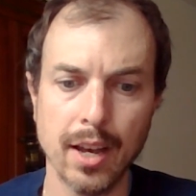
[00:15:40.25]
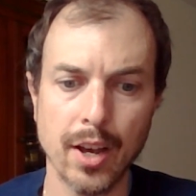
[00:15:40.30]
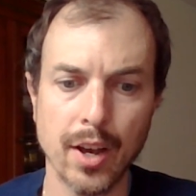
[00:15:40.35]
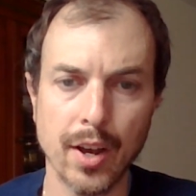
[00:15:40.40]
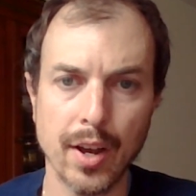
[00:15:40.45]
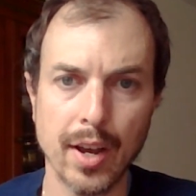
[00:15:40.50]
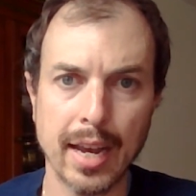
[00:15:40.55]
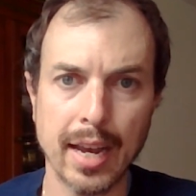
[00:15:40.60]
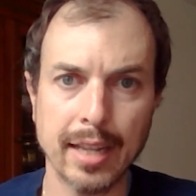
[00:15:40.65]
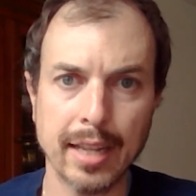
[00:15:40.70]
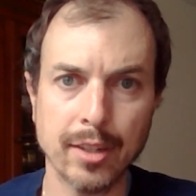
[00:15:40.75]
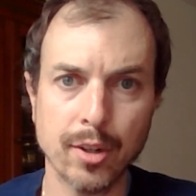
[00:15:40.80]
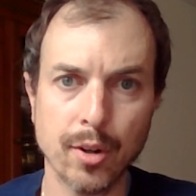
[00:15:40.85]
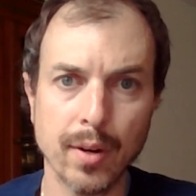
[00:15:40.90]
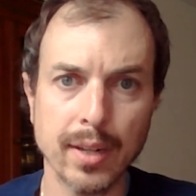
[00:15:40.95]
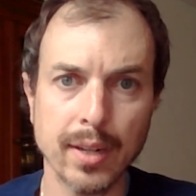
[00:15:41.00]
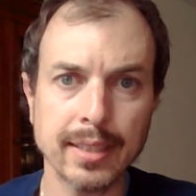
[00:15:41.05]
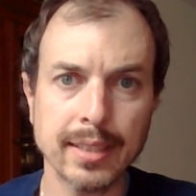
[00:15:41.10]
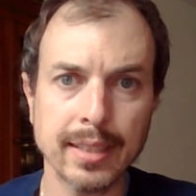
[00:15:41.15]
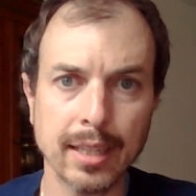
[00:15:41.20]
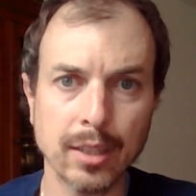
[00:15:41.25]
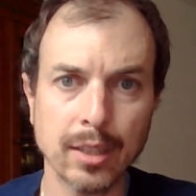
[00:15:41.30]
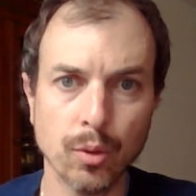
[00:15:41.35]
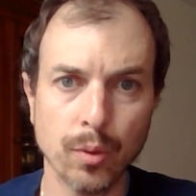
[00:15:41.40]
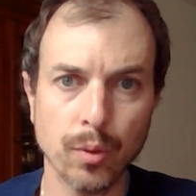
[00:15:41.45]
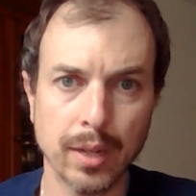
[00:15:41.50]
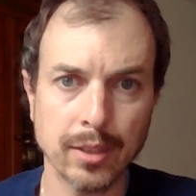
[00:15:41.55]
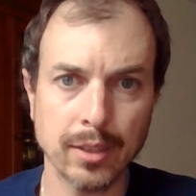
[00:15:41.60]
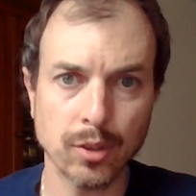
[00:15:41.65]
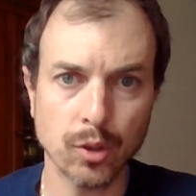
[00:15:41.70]
uh, interesting
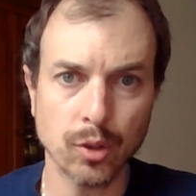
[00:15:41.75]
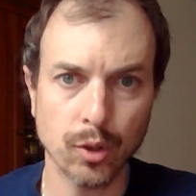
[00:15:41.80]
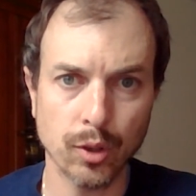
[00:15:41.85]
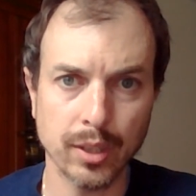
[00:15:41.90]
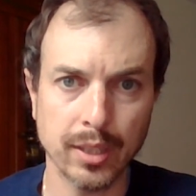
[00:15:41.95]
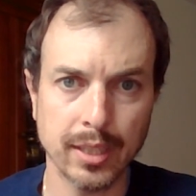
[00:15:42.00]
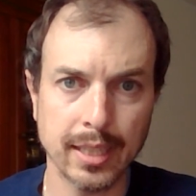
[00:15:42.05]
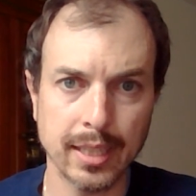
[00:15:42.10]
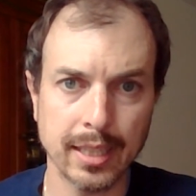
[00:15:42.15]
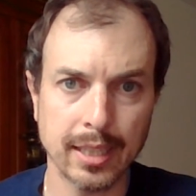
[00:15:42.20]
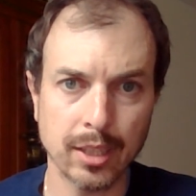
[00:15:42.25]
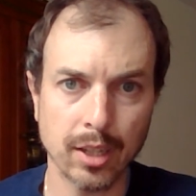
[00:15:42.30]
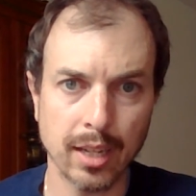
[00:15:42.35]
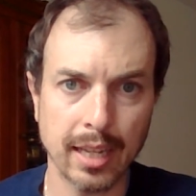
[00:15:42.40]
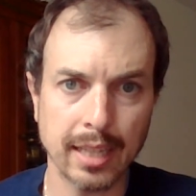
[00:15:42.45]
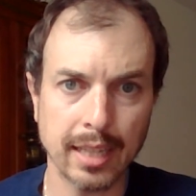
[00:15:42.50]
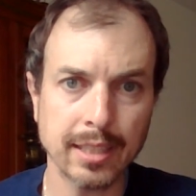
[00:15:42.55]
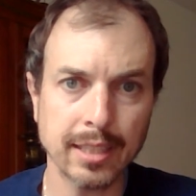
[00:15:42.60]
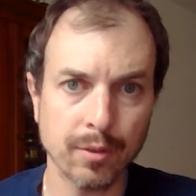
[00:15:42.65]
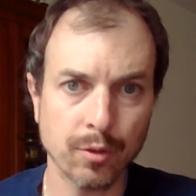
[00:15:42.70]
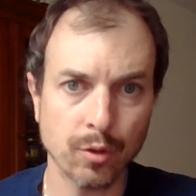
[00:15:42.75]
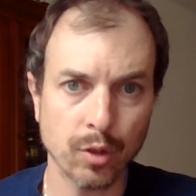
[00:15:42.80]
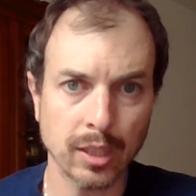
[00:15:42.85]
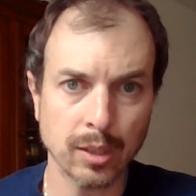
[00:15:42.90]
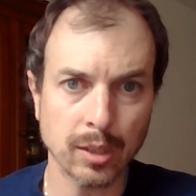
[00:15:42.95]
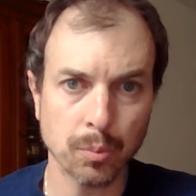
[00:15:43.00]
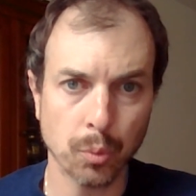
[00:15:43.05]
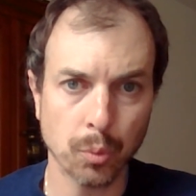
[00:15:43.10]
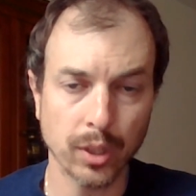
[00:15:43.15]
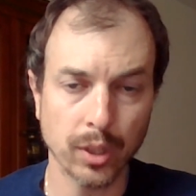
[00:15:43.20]
to answer the collective
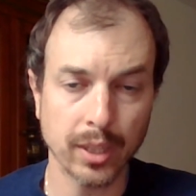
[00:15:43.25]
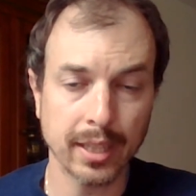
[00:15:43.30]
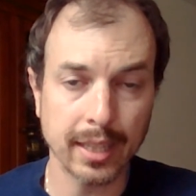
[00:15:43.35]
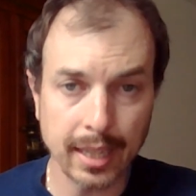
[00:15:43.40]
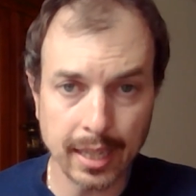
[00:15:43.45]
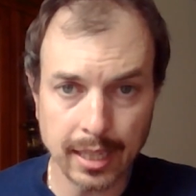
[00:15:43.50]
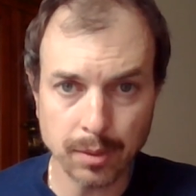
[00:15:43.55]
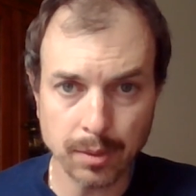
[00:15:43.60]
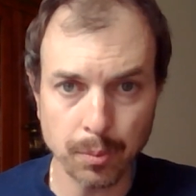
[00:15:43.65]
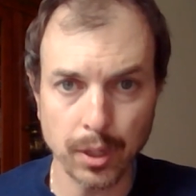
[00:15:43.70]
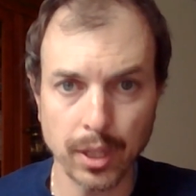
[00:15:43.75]
transport needs,